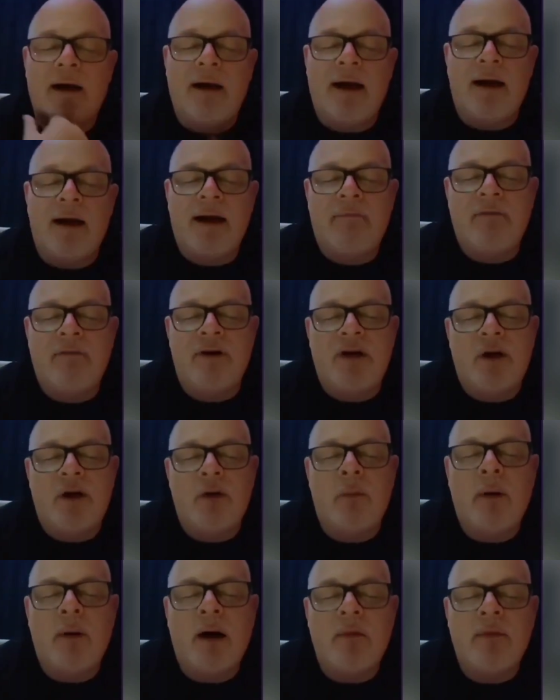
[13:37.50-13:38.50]
I never knew
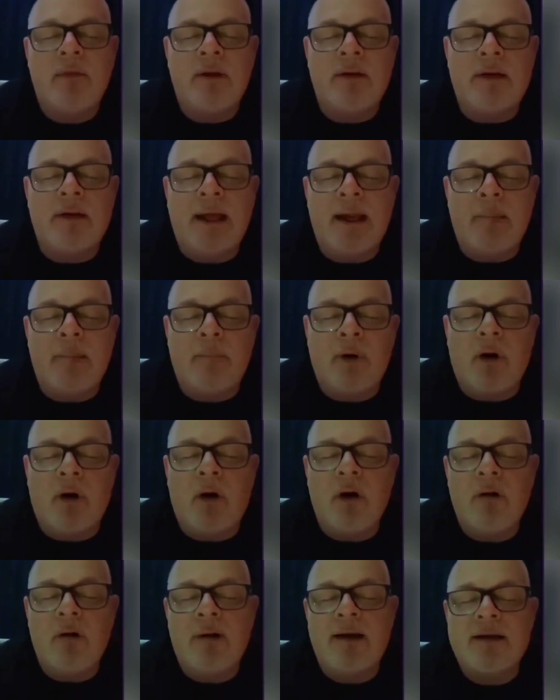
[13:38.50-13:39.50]
about the Lake
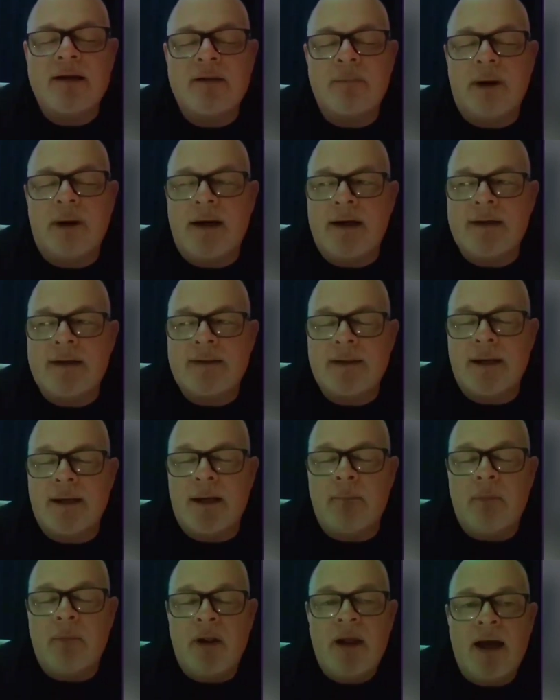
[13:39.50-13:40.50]
Bala aspect.
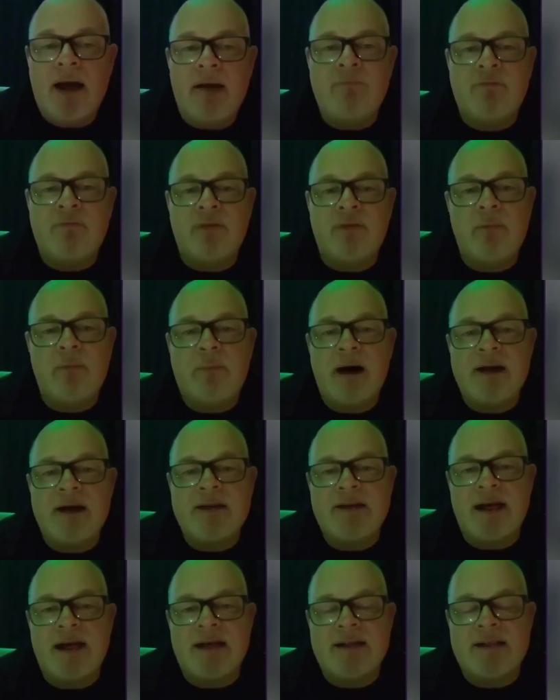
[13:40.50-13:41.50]
I've driven past
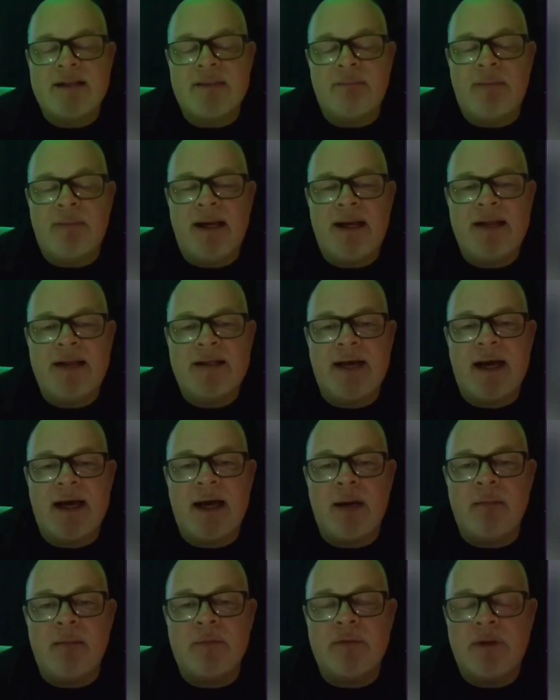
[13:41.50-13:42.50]
that many
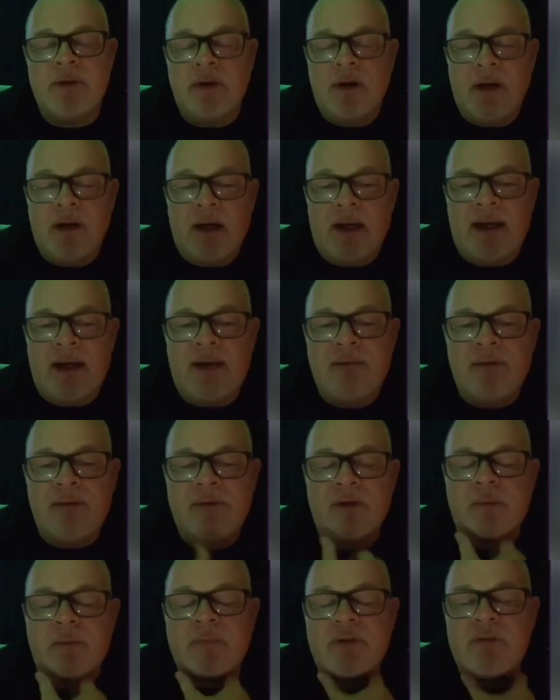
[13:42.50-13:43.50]
times. I never had the
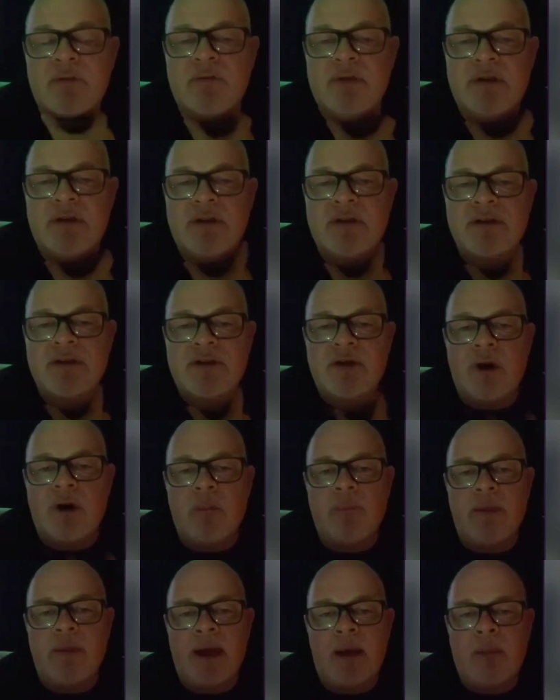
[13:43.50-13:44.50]
opportunity to
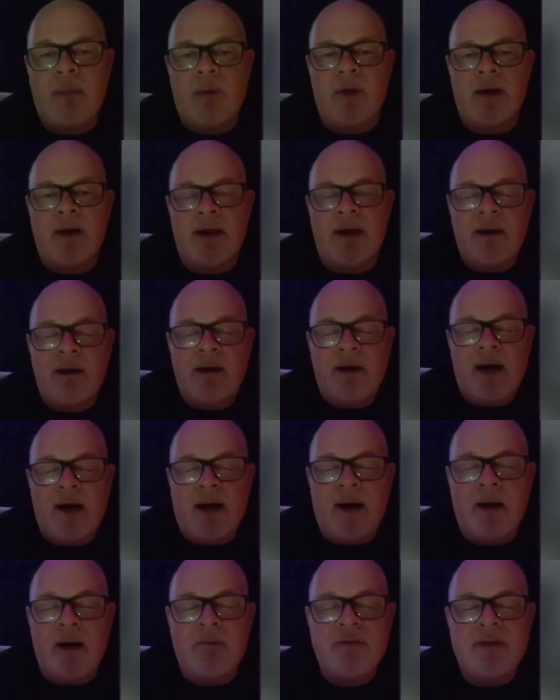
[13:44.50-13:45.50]
stop there, but I
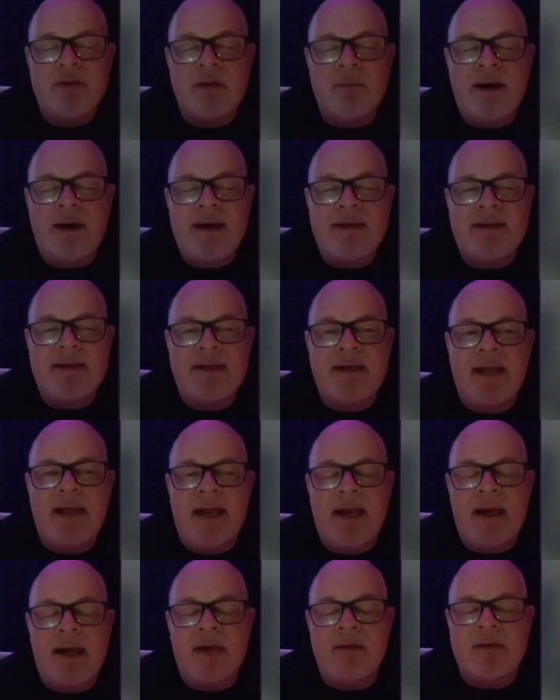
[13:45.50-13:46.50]
know it's an amazing
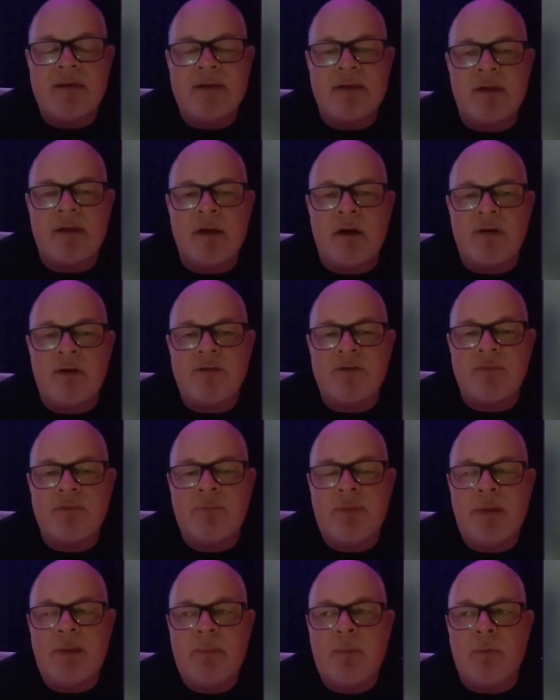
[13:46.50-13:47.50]
lake, and there's lots of
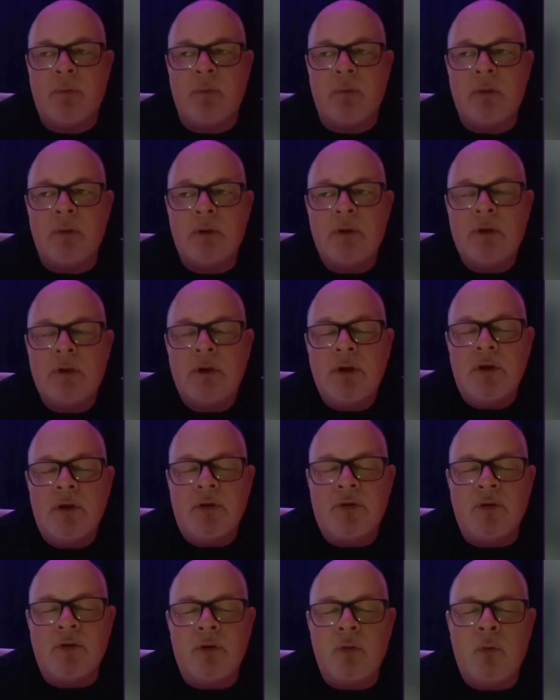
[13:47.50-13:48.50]
people
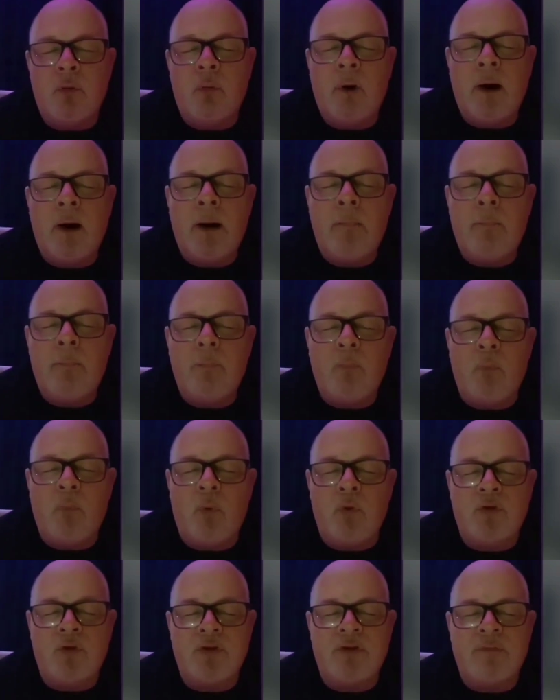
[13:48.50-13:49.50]
do
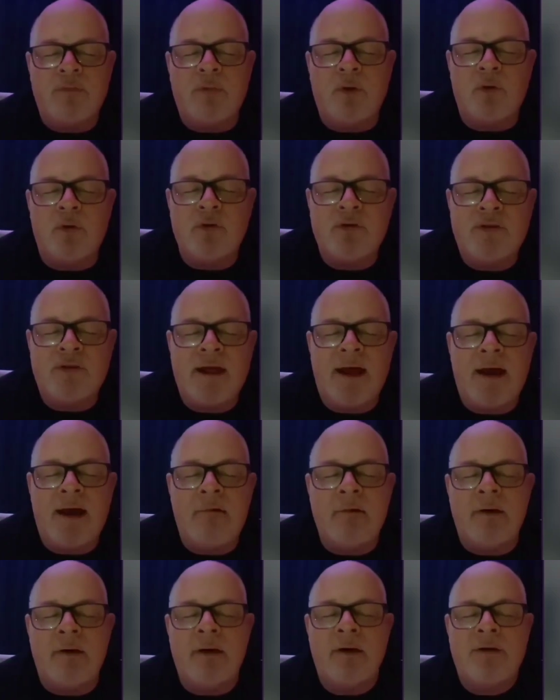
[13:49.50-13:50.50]
water sports there
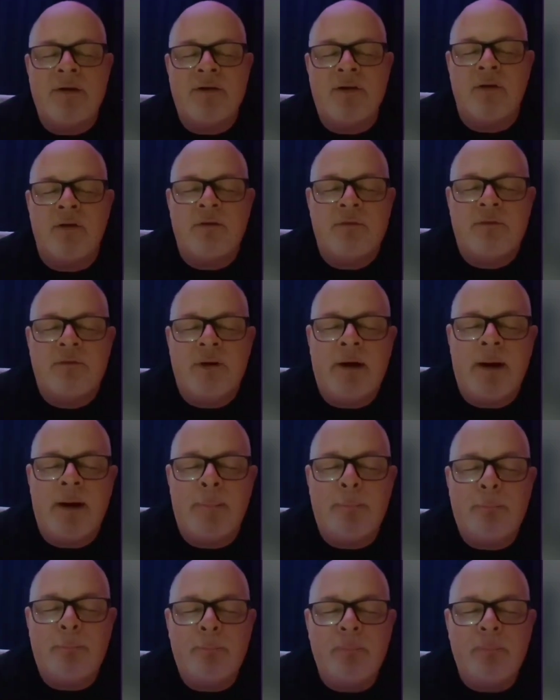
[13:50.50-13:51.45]
and stuff. An